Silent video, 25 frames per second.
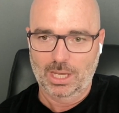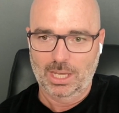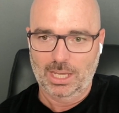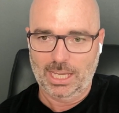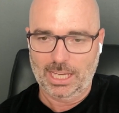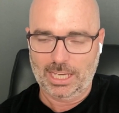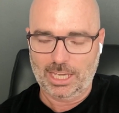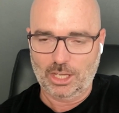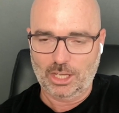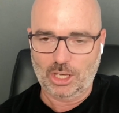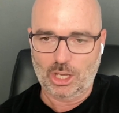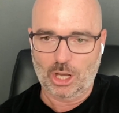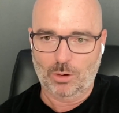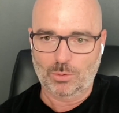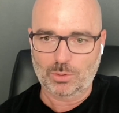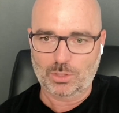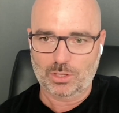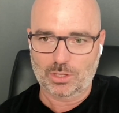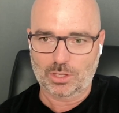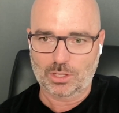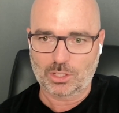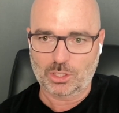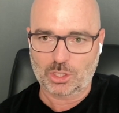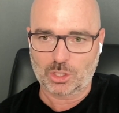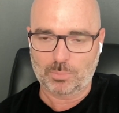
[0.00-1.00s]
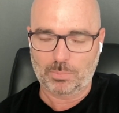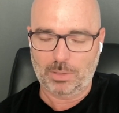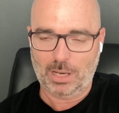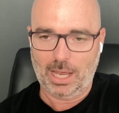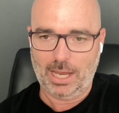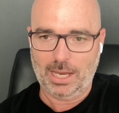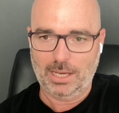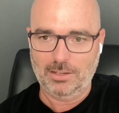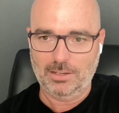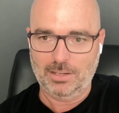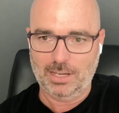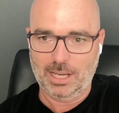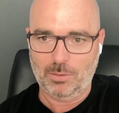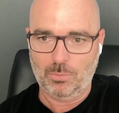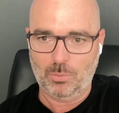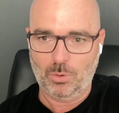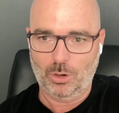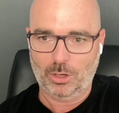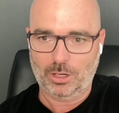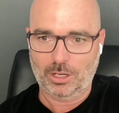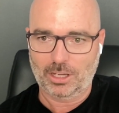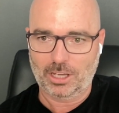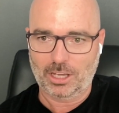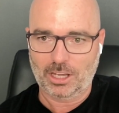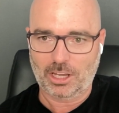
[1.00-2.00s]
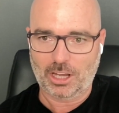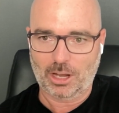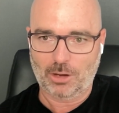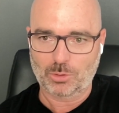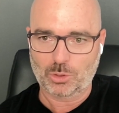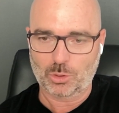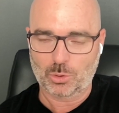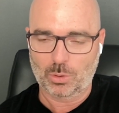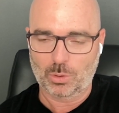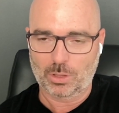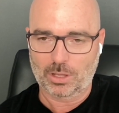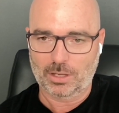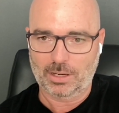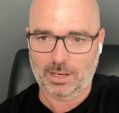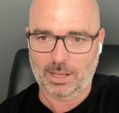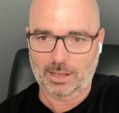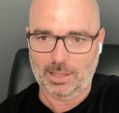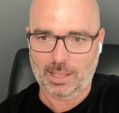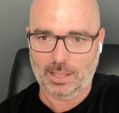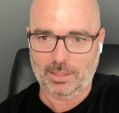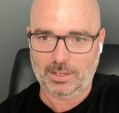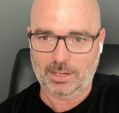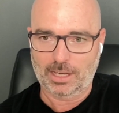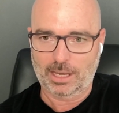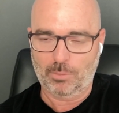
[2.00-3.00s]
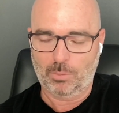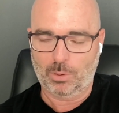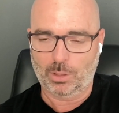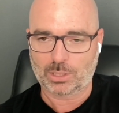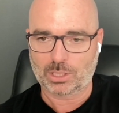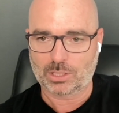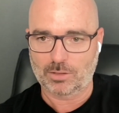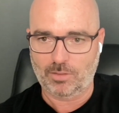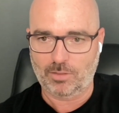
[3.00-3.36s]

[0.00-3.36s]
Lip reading: it can go into the display network, it can go into all the other networks.